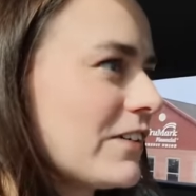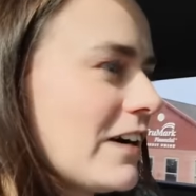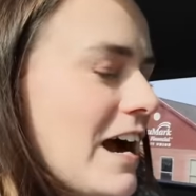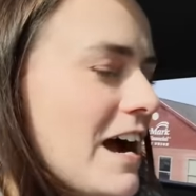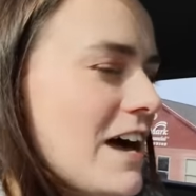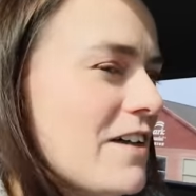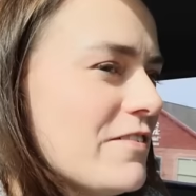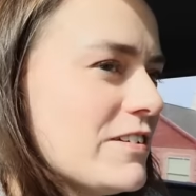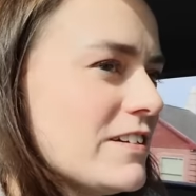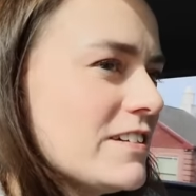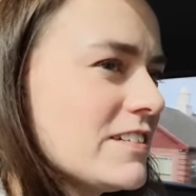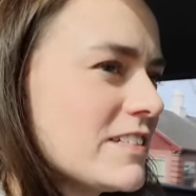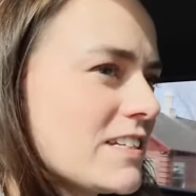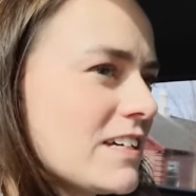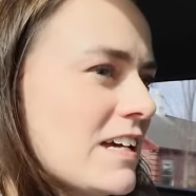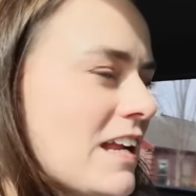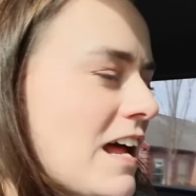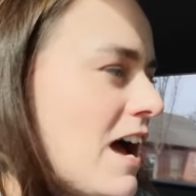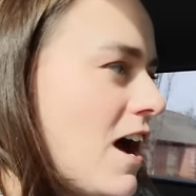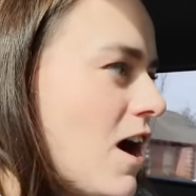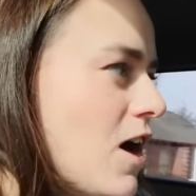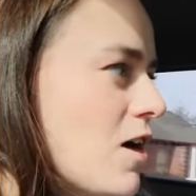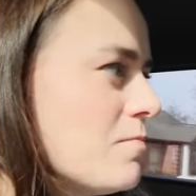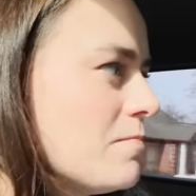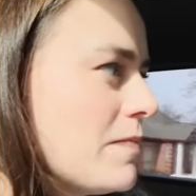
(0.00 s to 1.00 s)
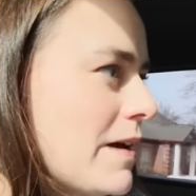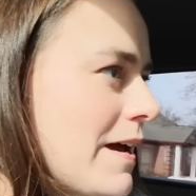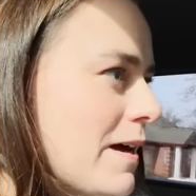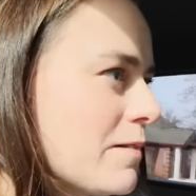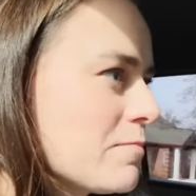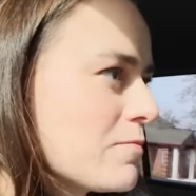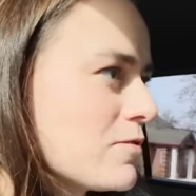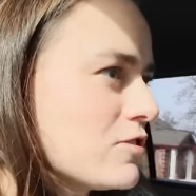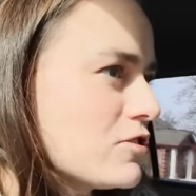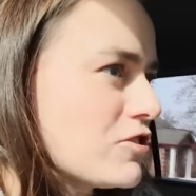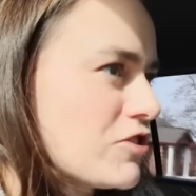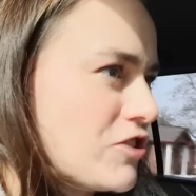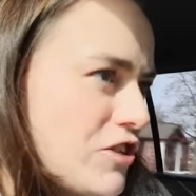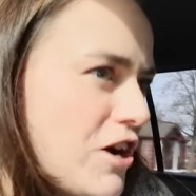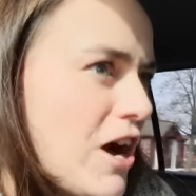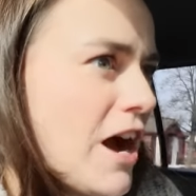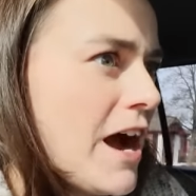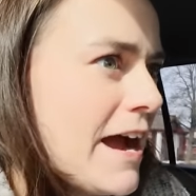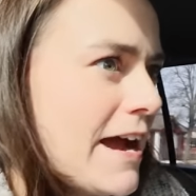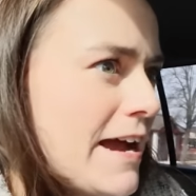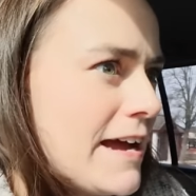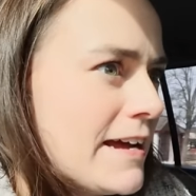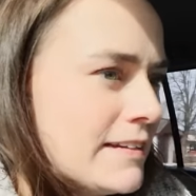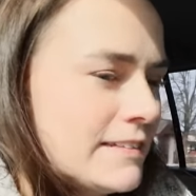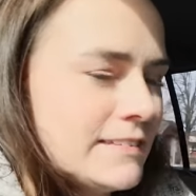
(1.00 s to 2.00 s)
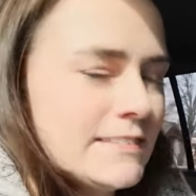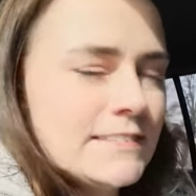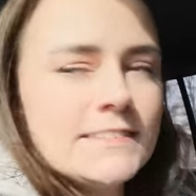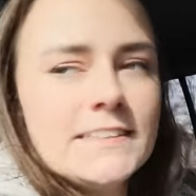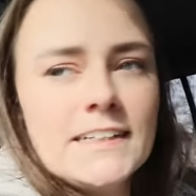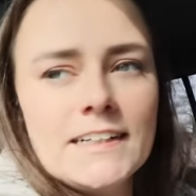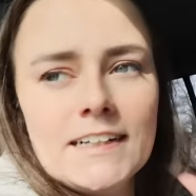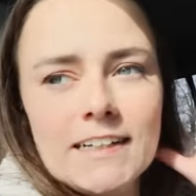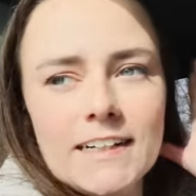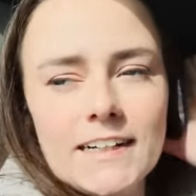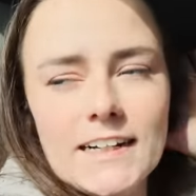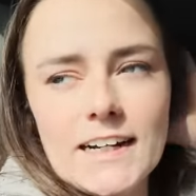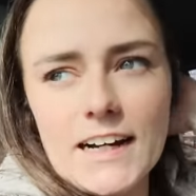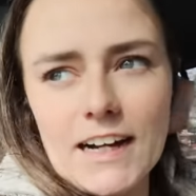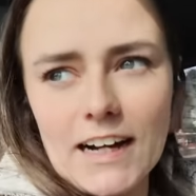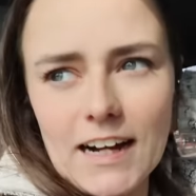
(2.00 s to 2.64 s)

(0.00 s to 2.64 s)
gravity's going to help me. I'm going to try it. Yeah.